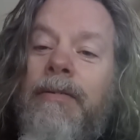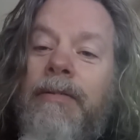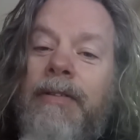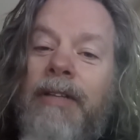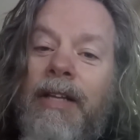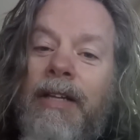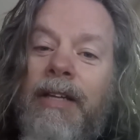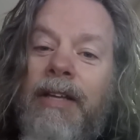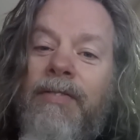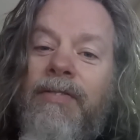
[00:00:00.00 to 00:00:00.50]

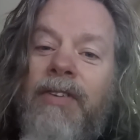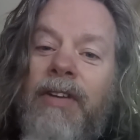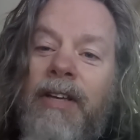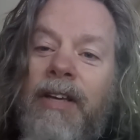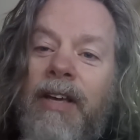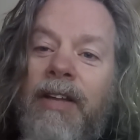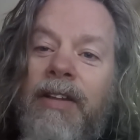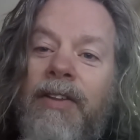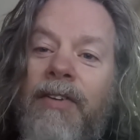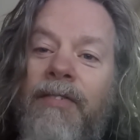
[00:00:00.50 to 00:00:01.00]
the
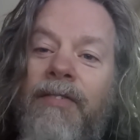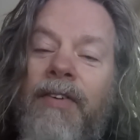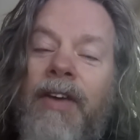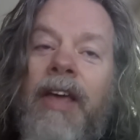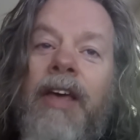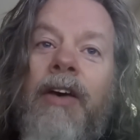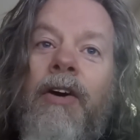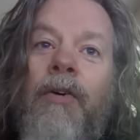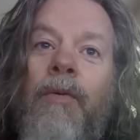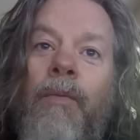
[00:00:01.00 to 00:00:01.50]
lifting of the
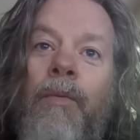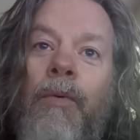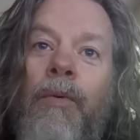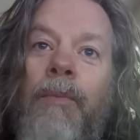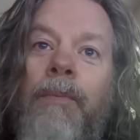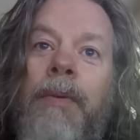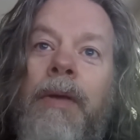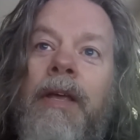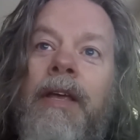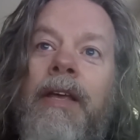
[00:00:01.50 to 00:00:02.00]
veil will
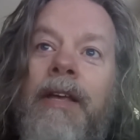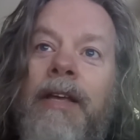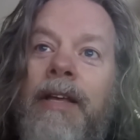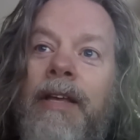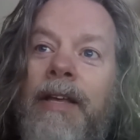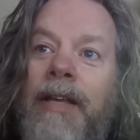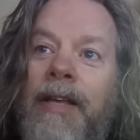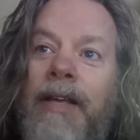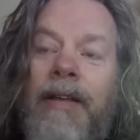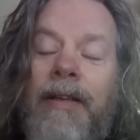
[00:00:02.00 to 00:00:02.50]
be,
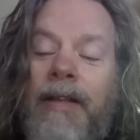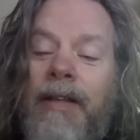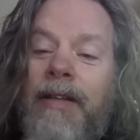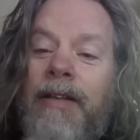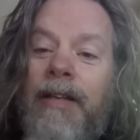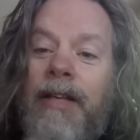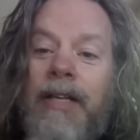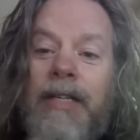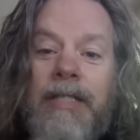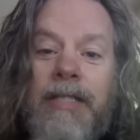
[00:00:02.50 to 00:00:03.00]

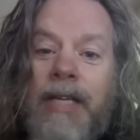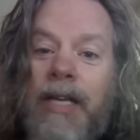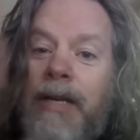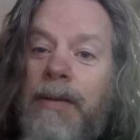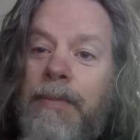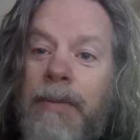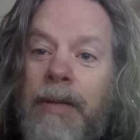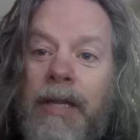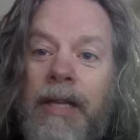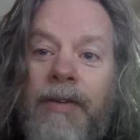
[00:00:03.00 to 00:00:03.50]
it's going
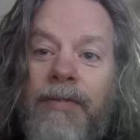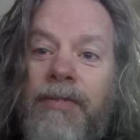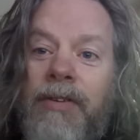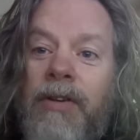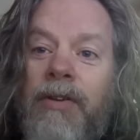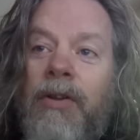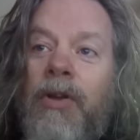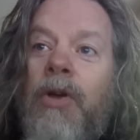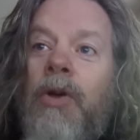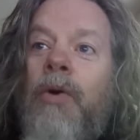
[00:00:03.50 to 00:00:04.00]
to be
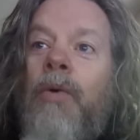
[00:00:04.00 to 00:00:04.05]
lifted.